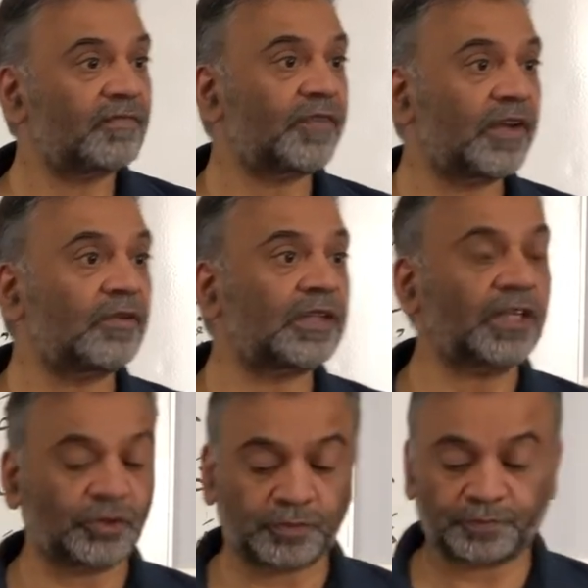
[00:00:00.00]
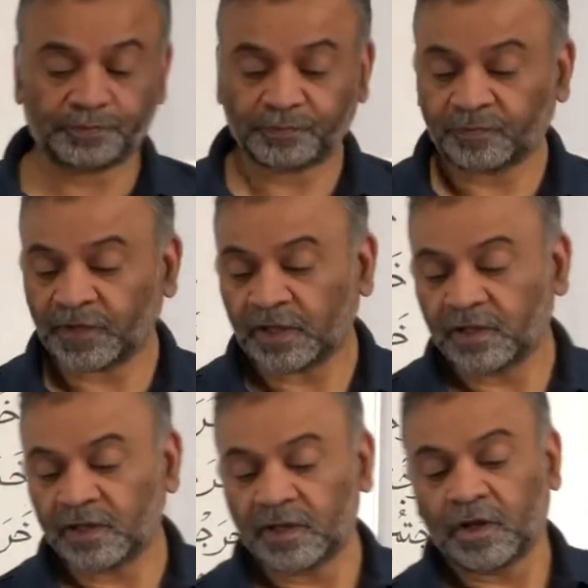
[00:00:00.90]
Fe'lu ta'ajjub.
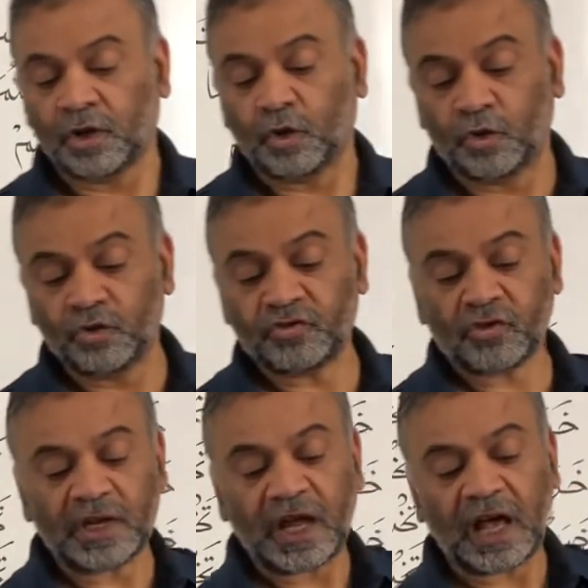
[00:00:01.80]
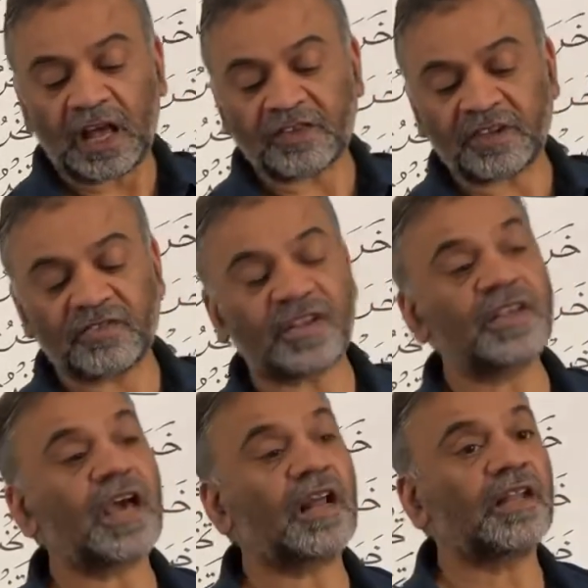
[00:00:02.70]
Unzur ila hazihi
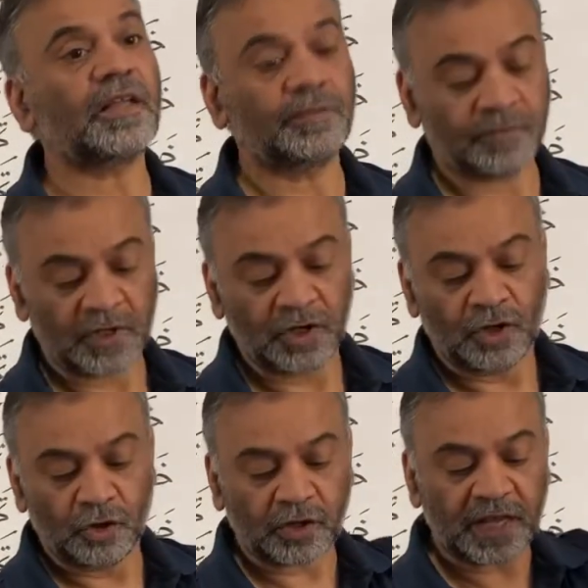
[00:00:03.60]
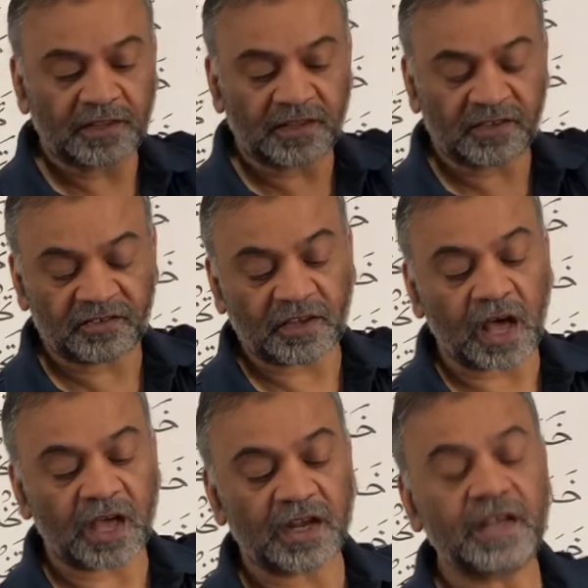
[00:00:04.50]
sayyarata, look at this
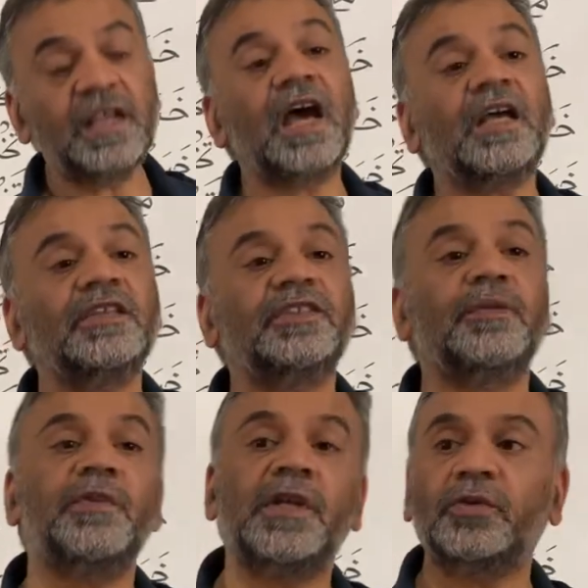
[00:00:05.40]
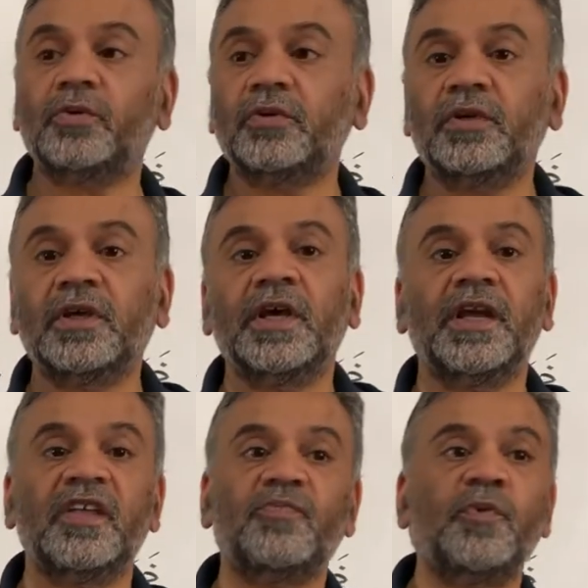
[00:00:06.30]
car. Hiya jamilatun, it
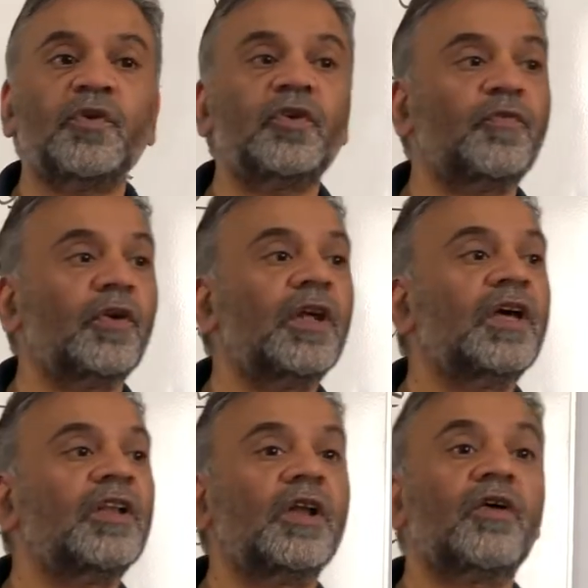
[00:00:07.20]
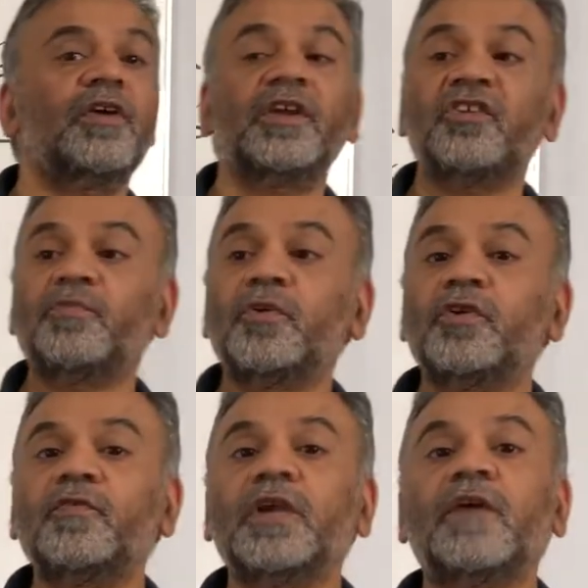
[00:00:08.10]
is beautiful. Now it is
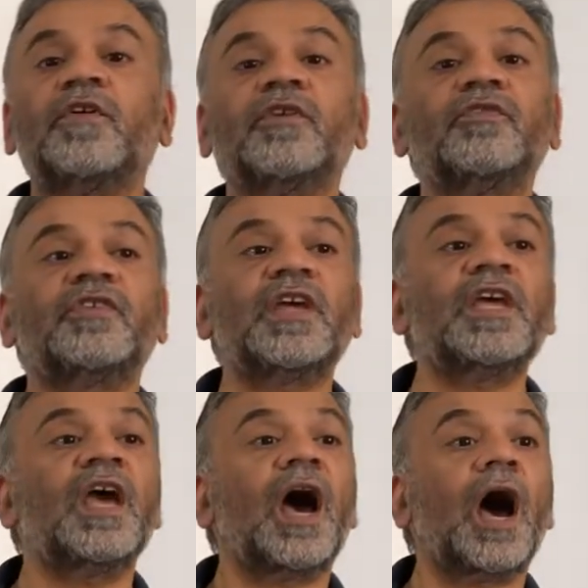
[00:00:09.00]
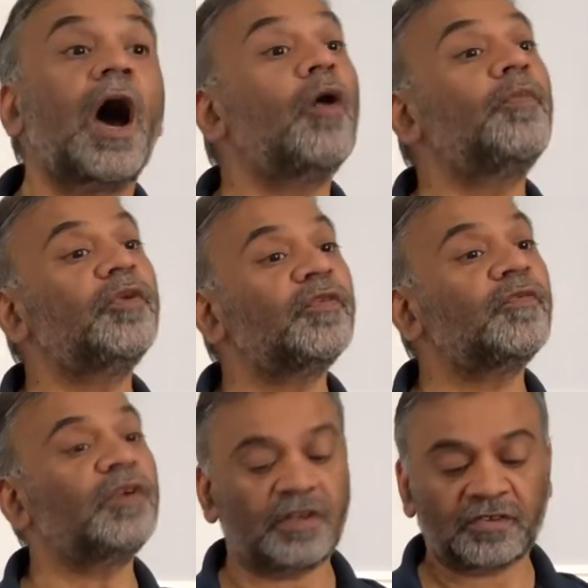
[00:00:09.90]
beautiful, I want to say how beautiful
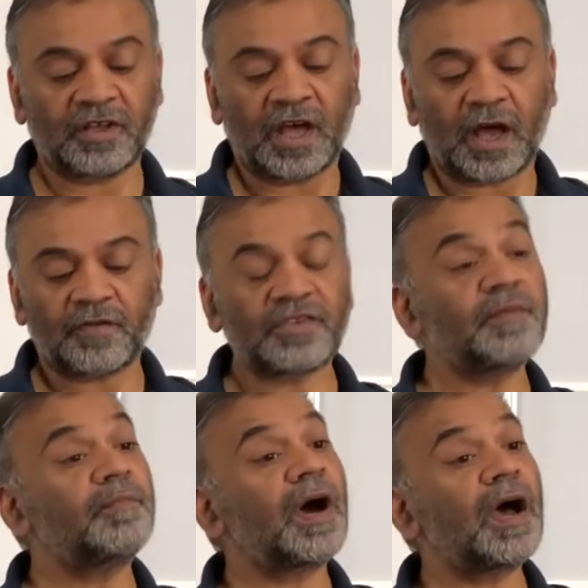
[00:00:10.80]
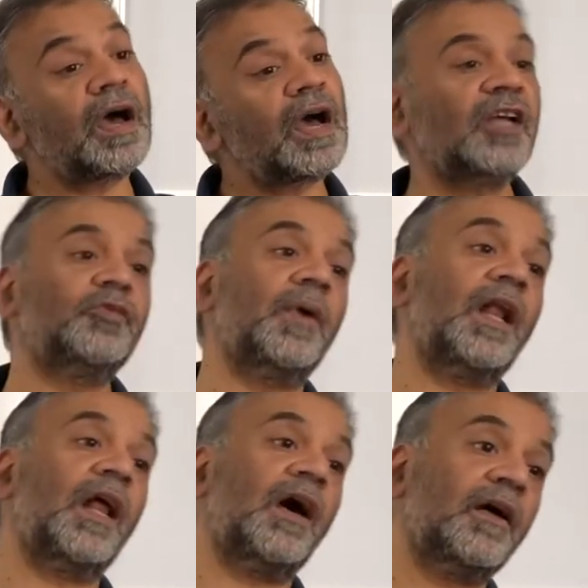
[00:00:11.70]
it is. I will say ma
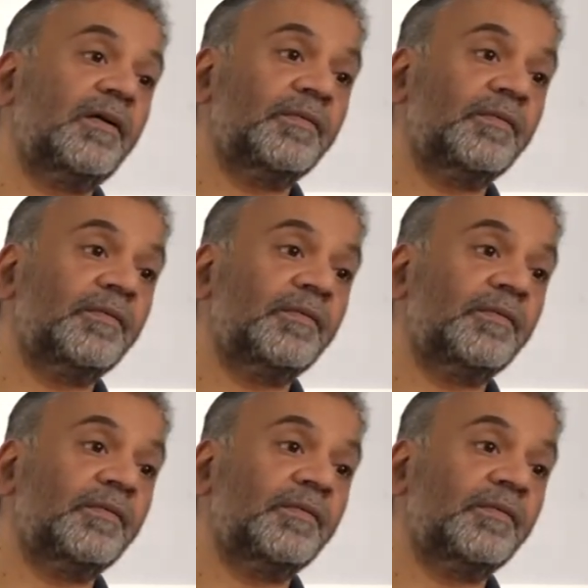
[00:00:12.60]
ajmalaha.